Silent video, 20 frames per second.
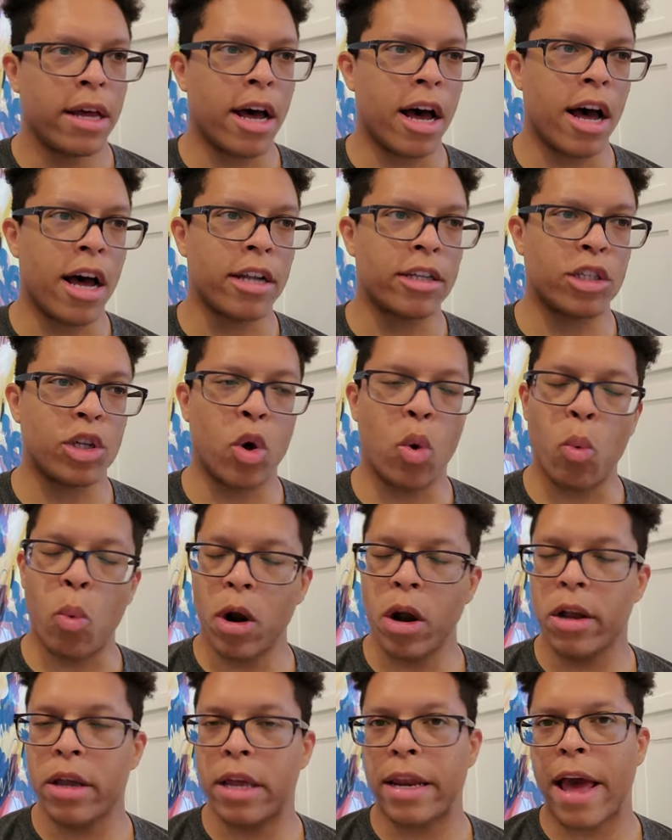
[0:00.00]
uh, to
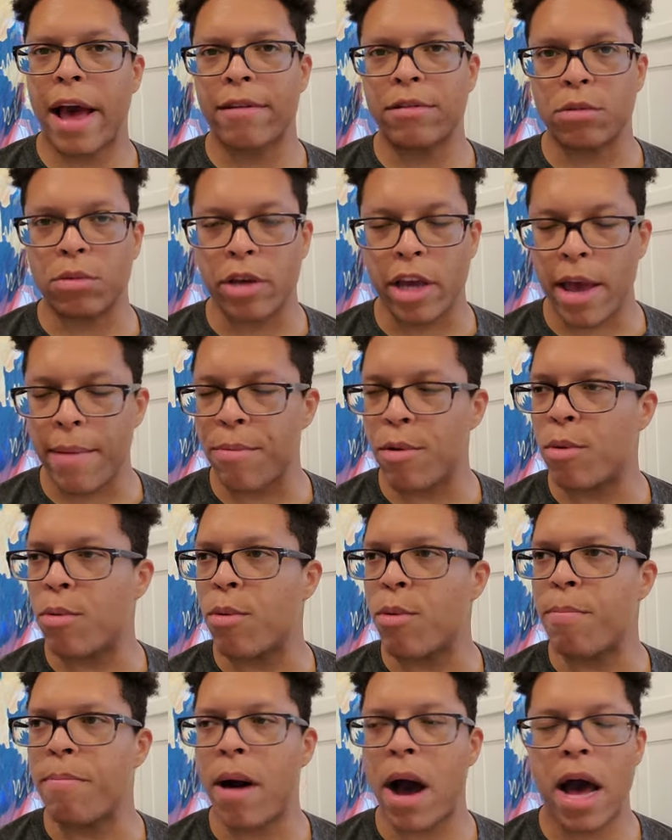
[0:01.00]
work and have some
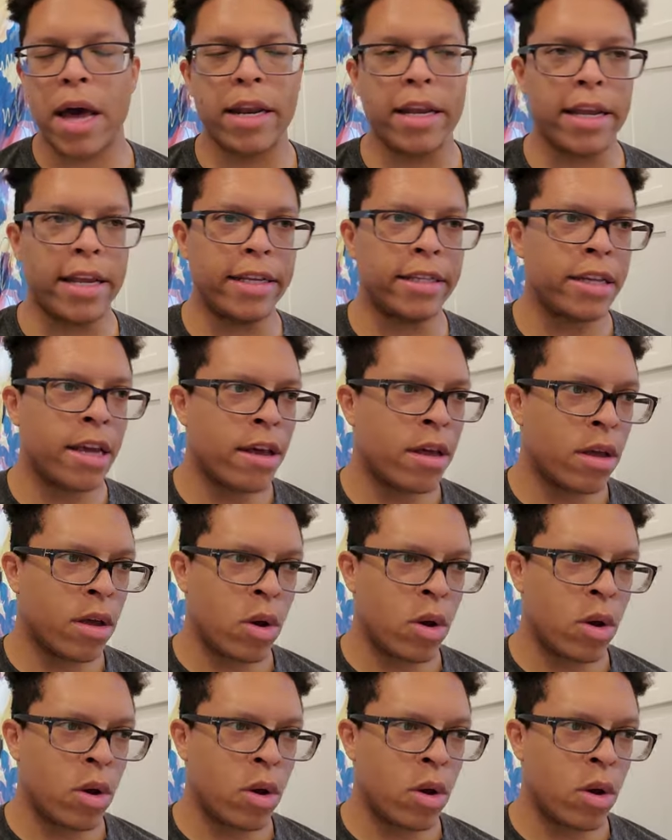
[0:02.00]
capable bodies